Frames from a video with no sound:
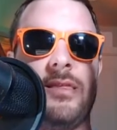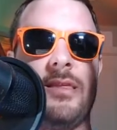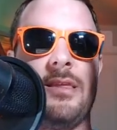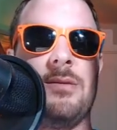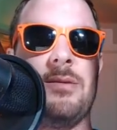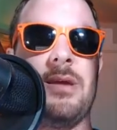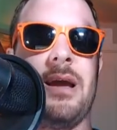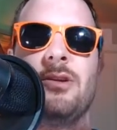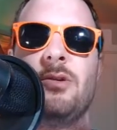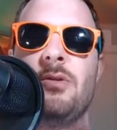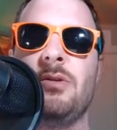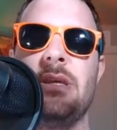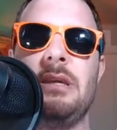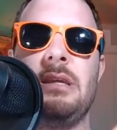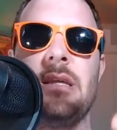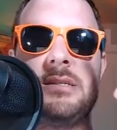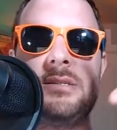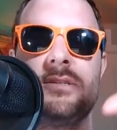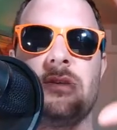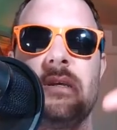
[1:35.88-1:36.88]
I don't think
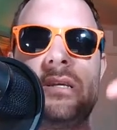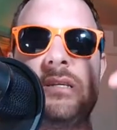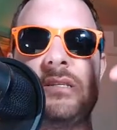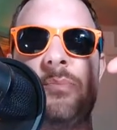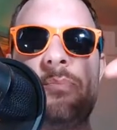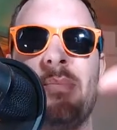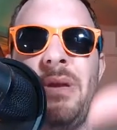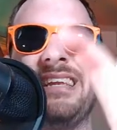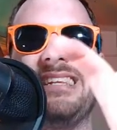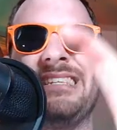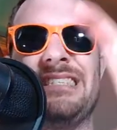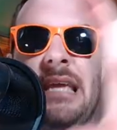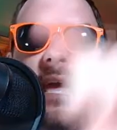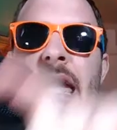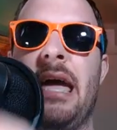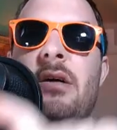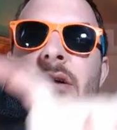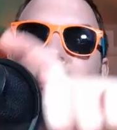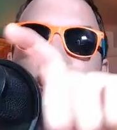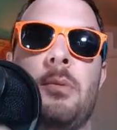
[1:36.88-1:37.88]
necessarily he's a big
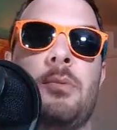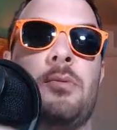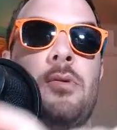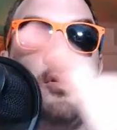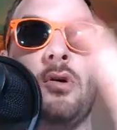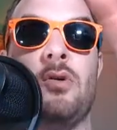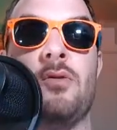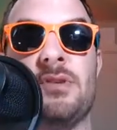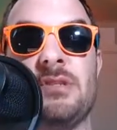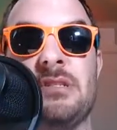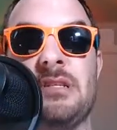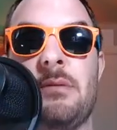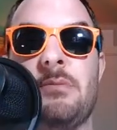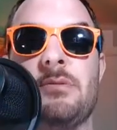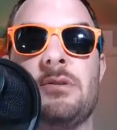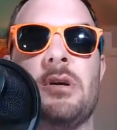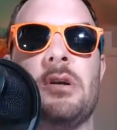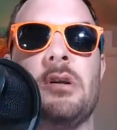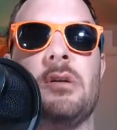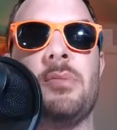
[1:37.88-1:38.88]
talent upgrade over Sam
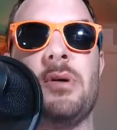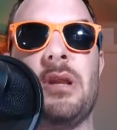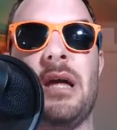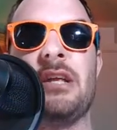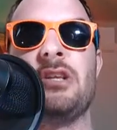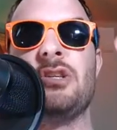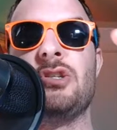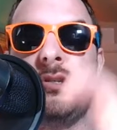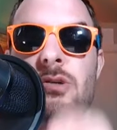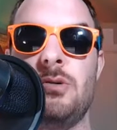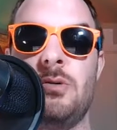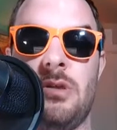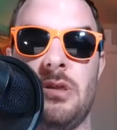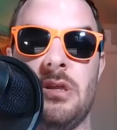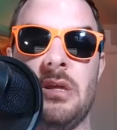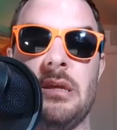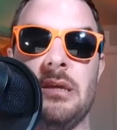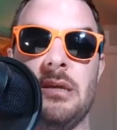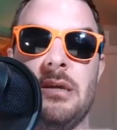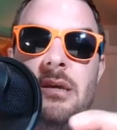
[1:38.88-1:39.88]
Darnold, but I do
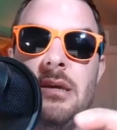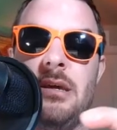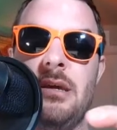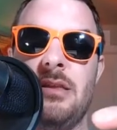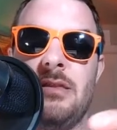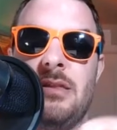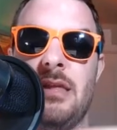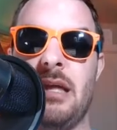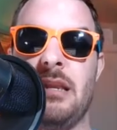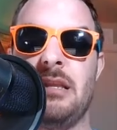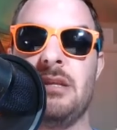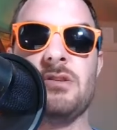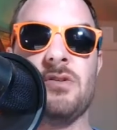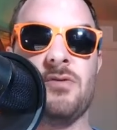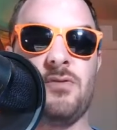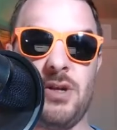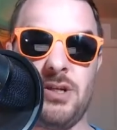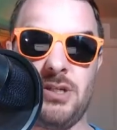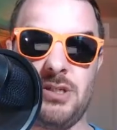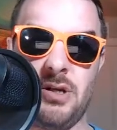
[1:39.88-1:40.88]
think that he's a
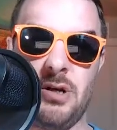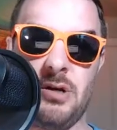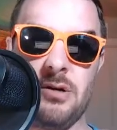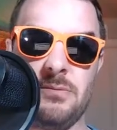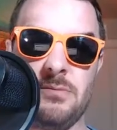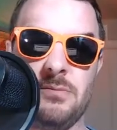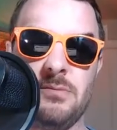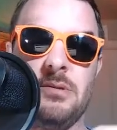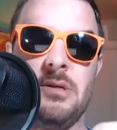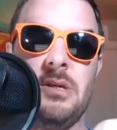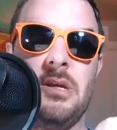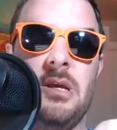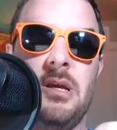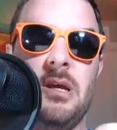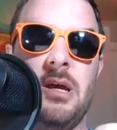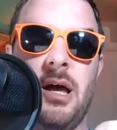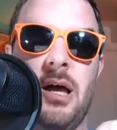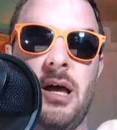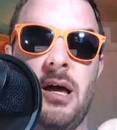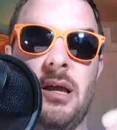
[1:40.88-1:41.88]
fresh start.
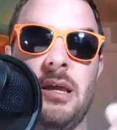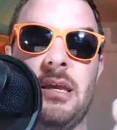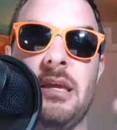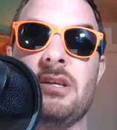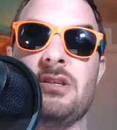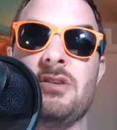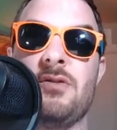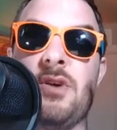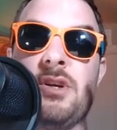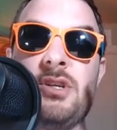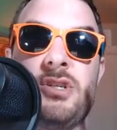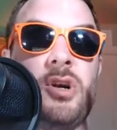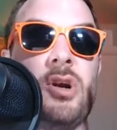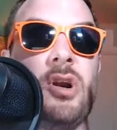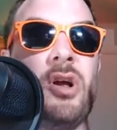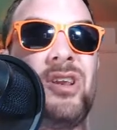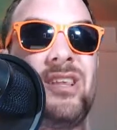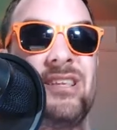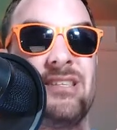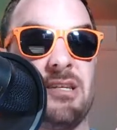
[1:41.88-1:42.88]
He has a fresh start
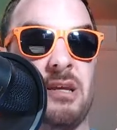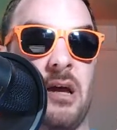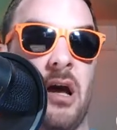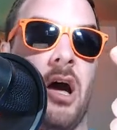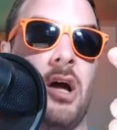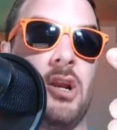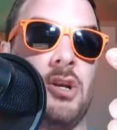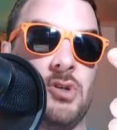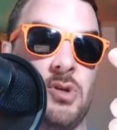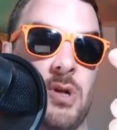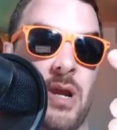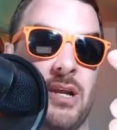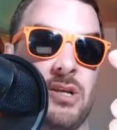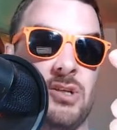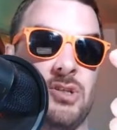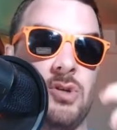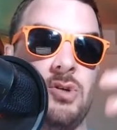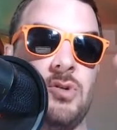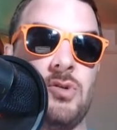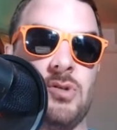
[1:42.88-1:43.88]
on his contract
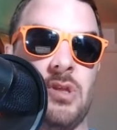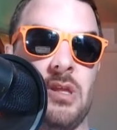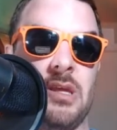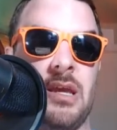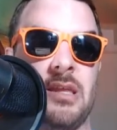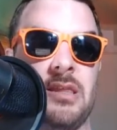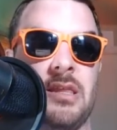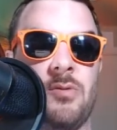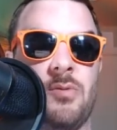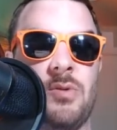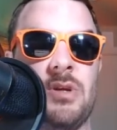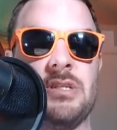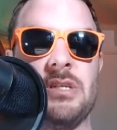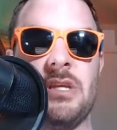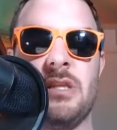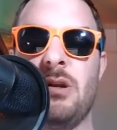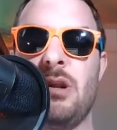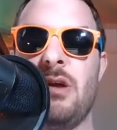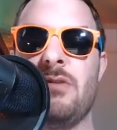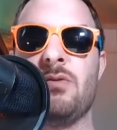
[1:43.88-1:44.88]
too, so they got that reset.
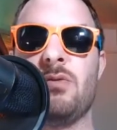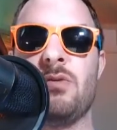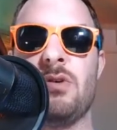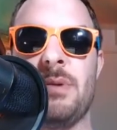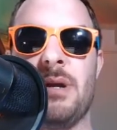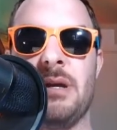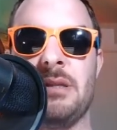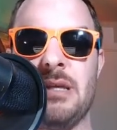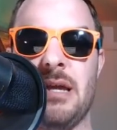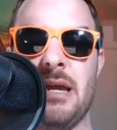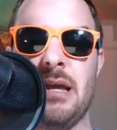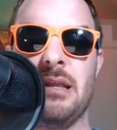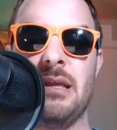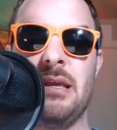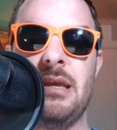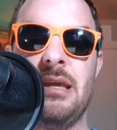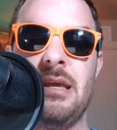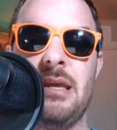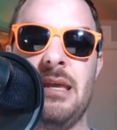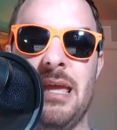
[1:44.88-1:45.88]
They don't have to worry about that.
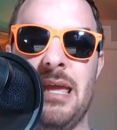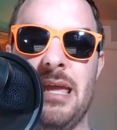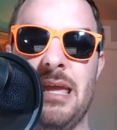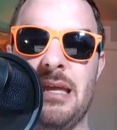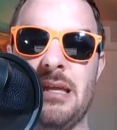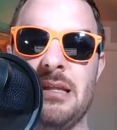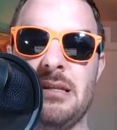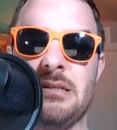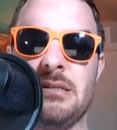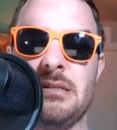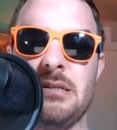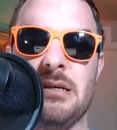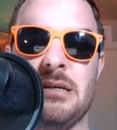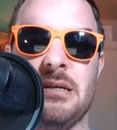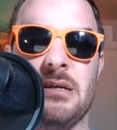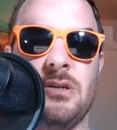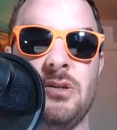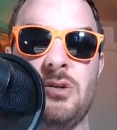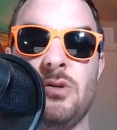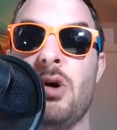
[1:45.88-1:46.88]
And
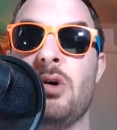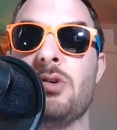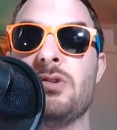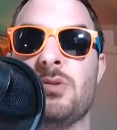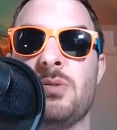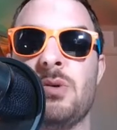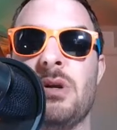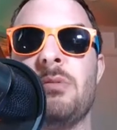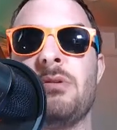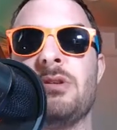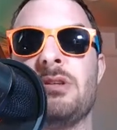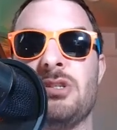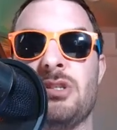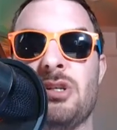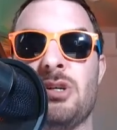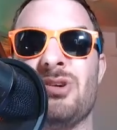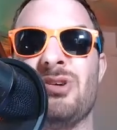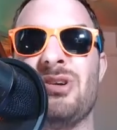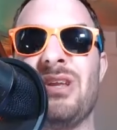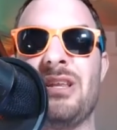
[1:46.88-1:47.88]
you also were able to
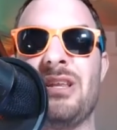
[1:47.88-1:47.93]
turn